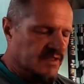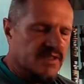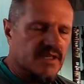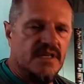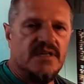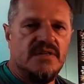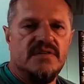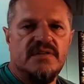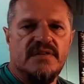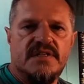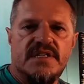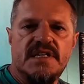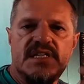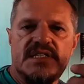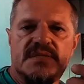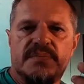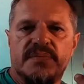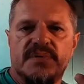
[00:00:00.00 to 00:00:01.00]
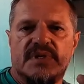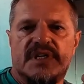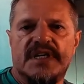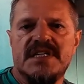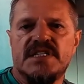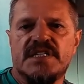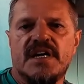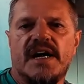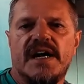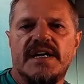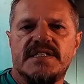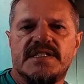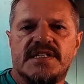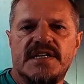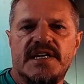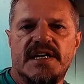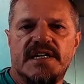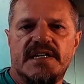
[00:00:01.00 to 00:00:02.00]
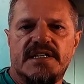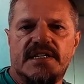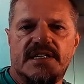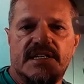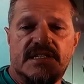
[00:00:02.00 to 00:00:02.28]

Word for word: So these these guys here